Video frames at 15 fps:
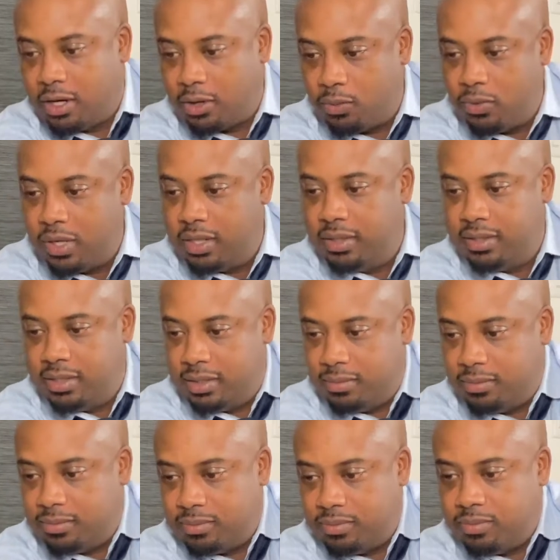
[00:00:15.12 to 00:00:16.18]
are one of
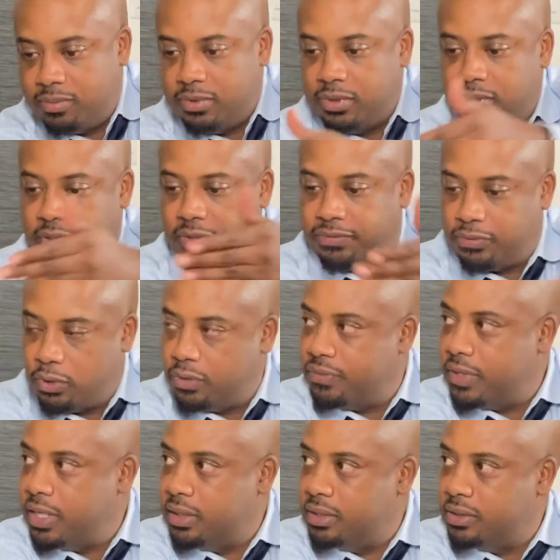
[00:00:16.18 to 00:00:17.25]
them your
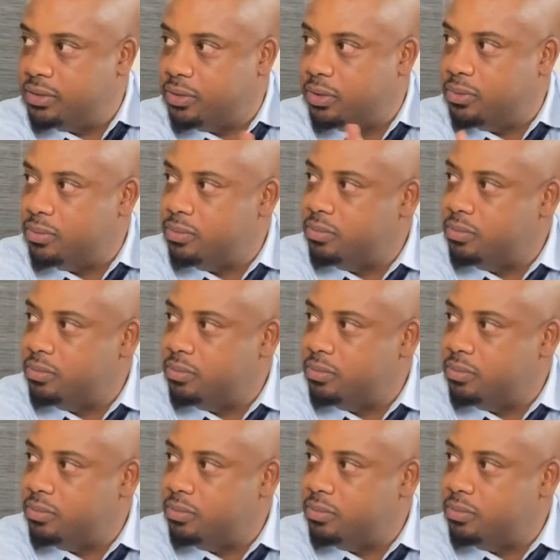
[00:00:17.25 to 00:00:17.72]
forefathers? Or?